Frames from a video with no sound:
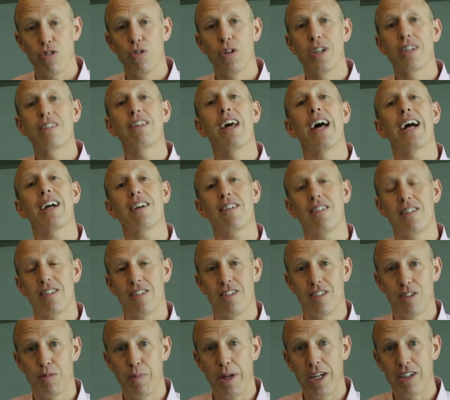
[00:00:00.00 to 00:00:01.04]
or a
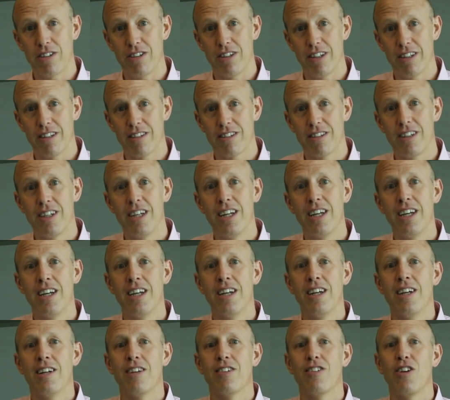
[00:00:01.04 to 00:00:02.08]
technical specialist.
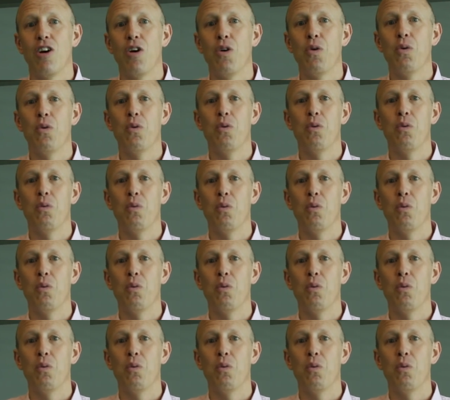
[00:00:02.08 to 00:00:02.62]
So